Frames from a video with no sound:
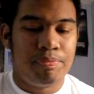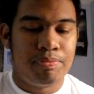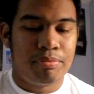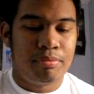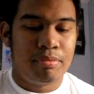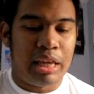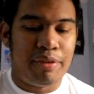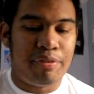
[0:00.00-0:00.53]

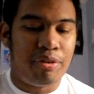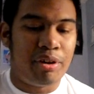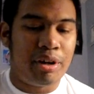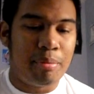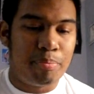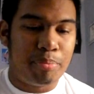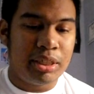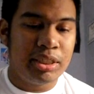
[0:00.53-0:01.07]
If you're on a
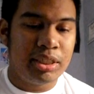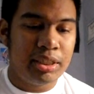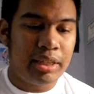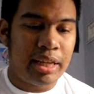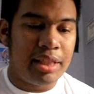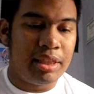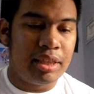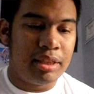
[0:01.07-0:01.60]
budget
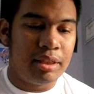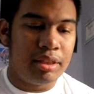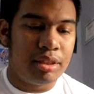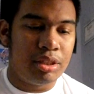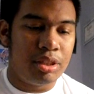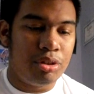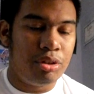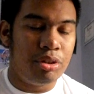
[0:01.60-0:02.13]
and
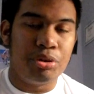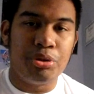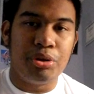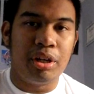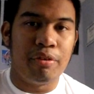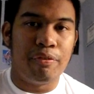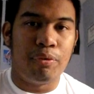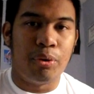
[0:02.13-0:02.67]
you know you can
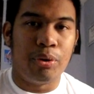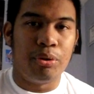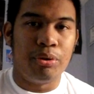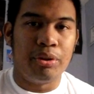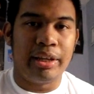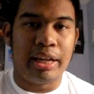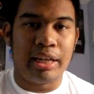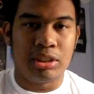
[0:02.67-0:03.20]
afford only an
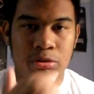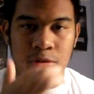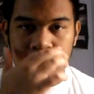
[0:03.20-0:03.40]
X12,